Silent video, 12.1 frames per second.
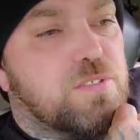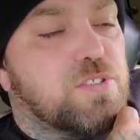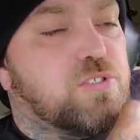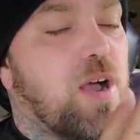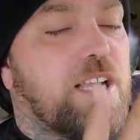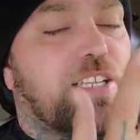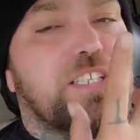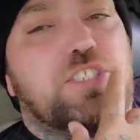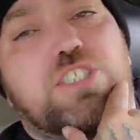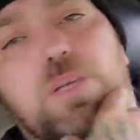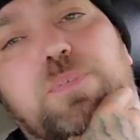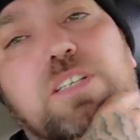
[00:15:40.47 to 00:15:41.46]
So I get
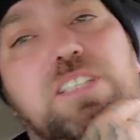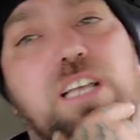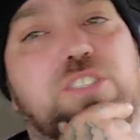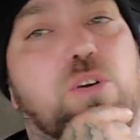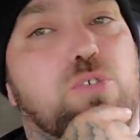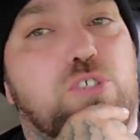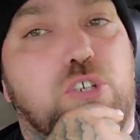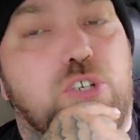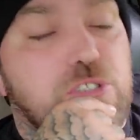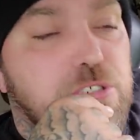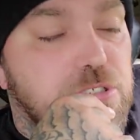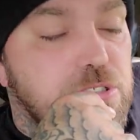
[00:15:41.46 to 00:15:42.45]
shipped, as I told
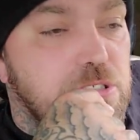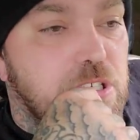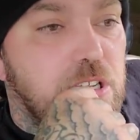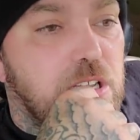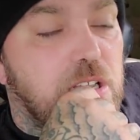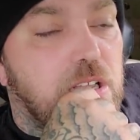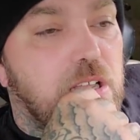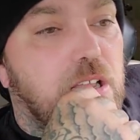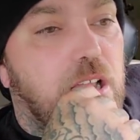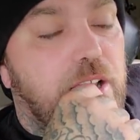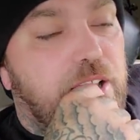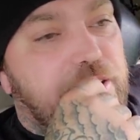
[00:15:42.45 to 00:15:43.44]
y'all,
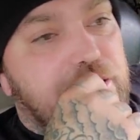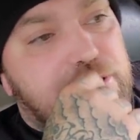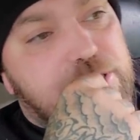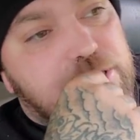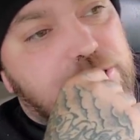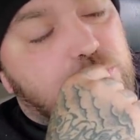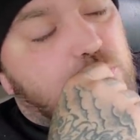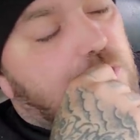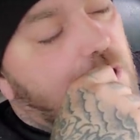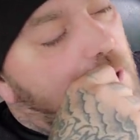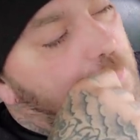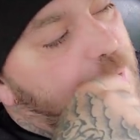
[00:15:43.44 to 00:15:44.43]
and I get to this new
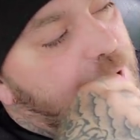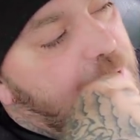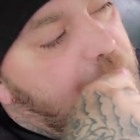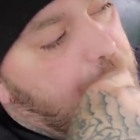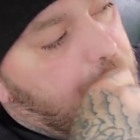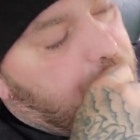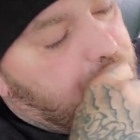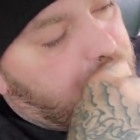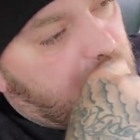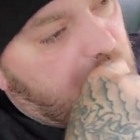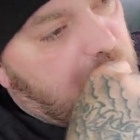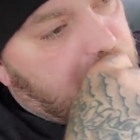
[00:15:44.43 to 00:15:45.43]
compound.
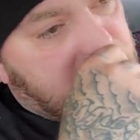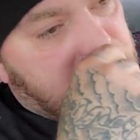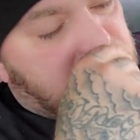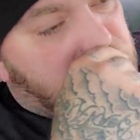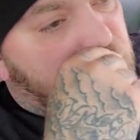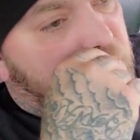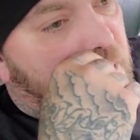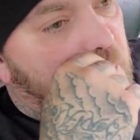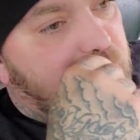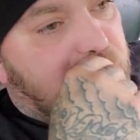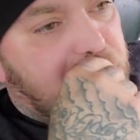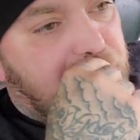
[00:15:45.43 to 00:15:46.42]
I've been in this new
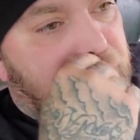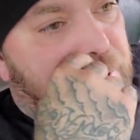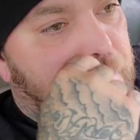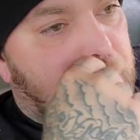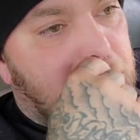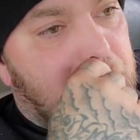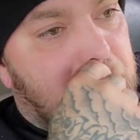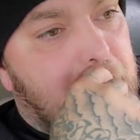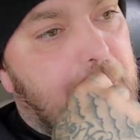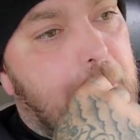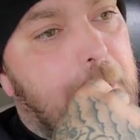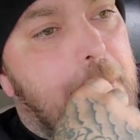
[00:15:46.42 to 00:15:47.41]
compound now,
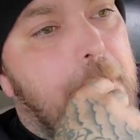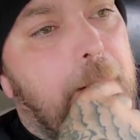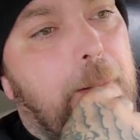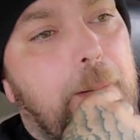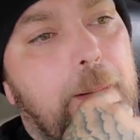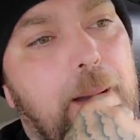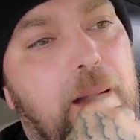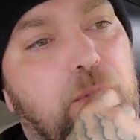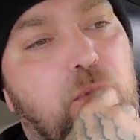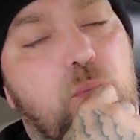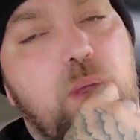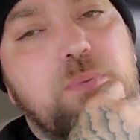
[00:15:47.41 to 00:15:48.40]
I
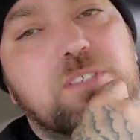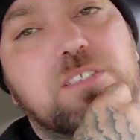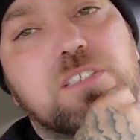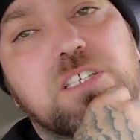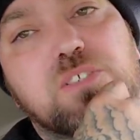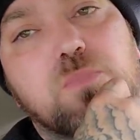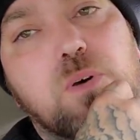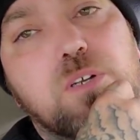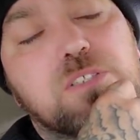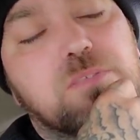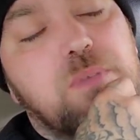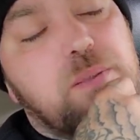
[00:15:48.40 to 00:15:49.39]
don't know, maybe 6
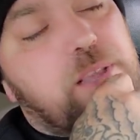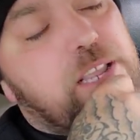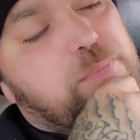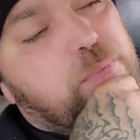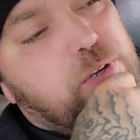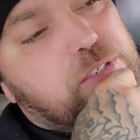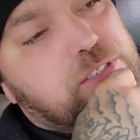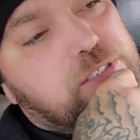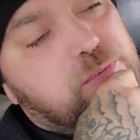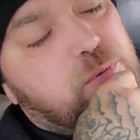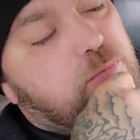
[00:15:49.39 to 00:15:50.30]
months, maybe 8 months, somewhere